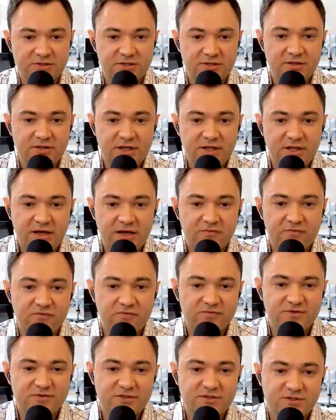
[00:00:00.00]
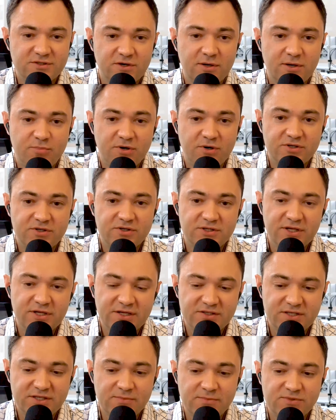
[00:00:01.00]
I've just sort of personally, it
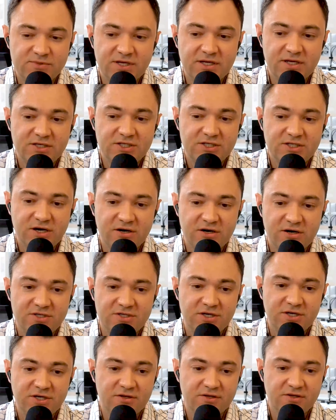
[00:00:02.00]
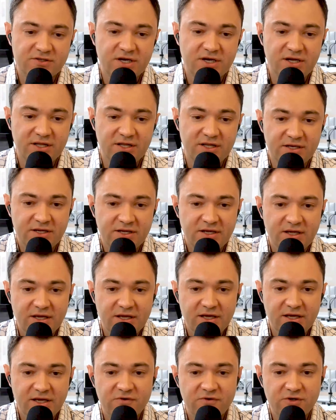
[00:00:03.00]
seems like they charge, let's call it,
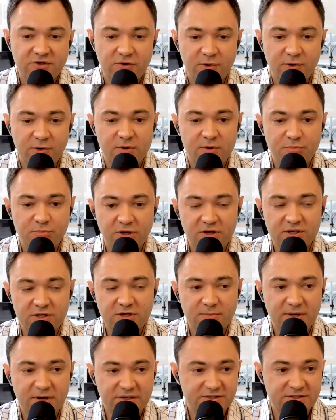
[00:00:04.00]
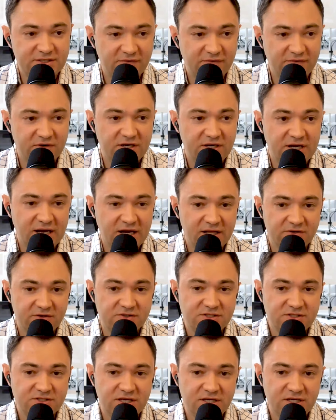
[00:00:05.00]
if you're doing them in bulk, about
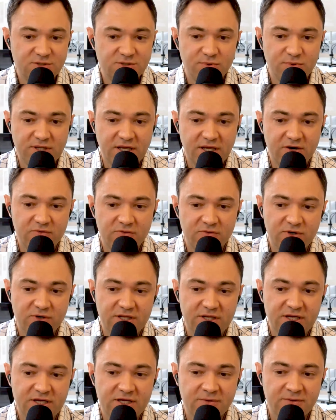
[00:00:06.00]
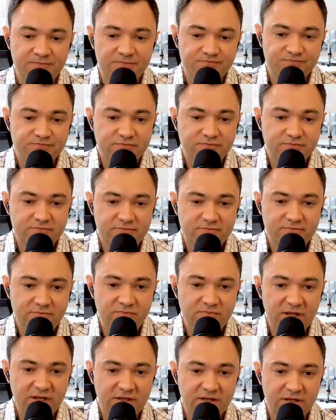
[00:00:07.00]
$70 each, but they don't really,
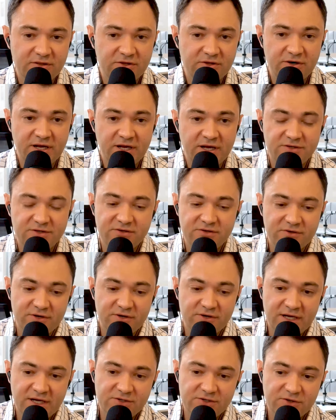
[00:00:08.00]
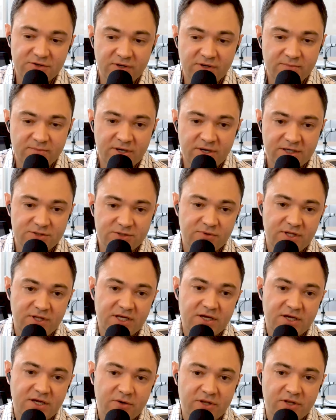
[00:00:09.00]
they're not doing much when they
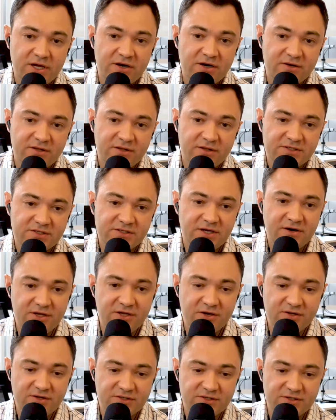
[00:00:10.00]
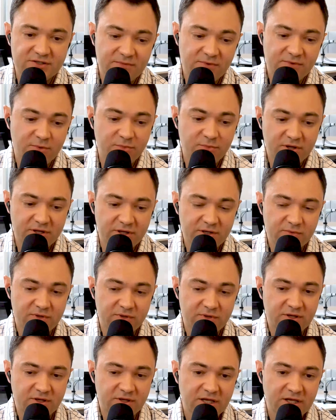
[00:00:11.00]
go there. They start, you send them to a building
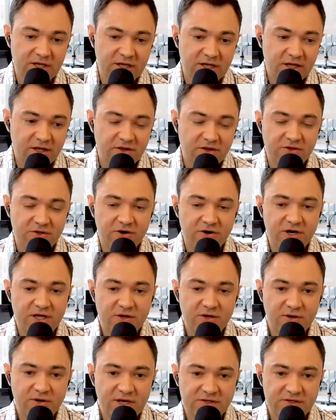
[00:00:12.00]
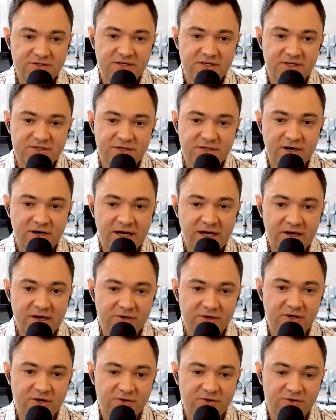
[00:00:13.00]
with 30 units. They start out,
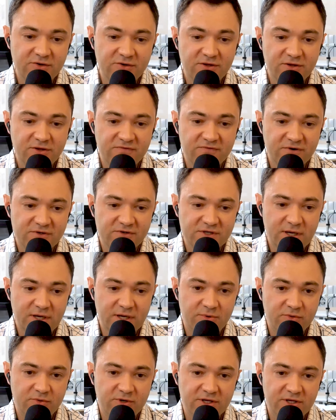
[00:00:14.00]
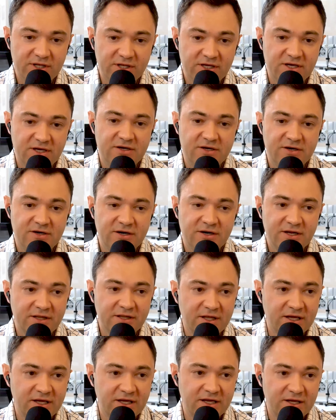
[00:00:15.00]
doing the first couple really hard
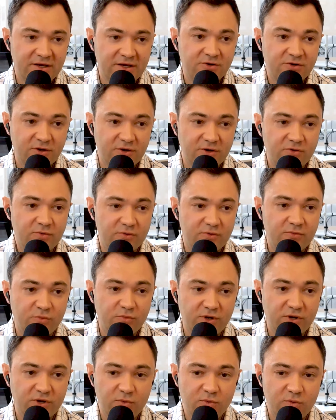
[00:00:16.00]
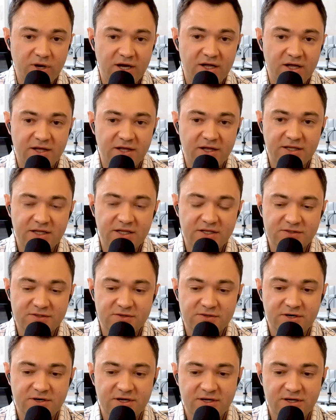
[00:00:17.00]
and doing really well. And then they
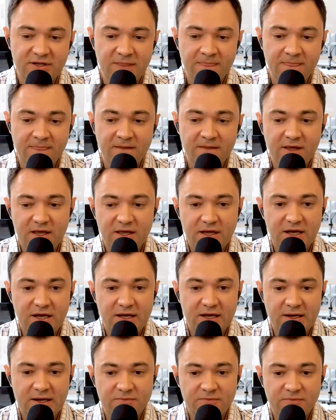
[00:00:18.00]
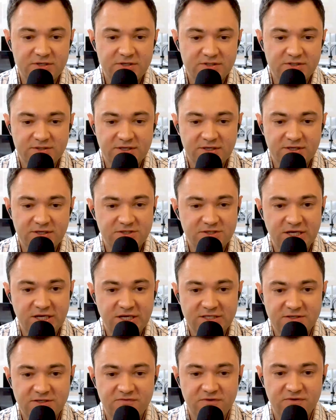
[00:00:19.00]
sort of, they're just like
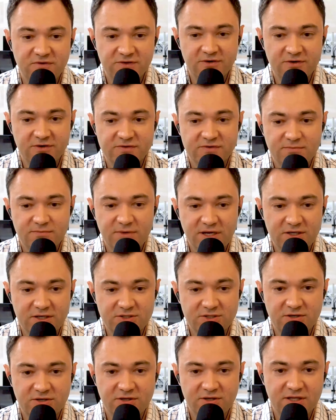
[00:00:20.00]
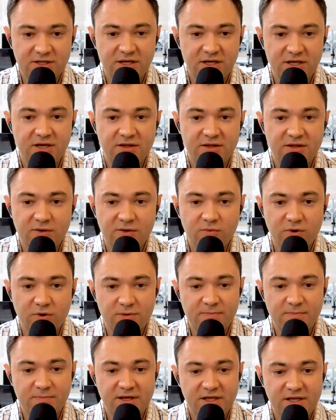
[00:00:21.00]
changing filters and making sure that they
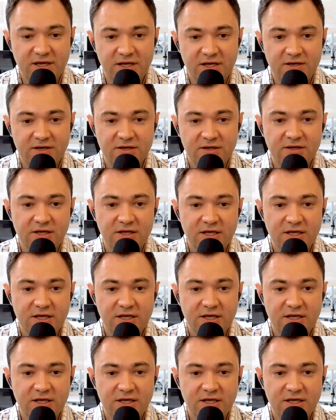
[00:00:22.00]
work by the end.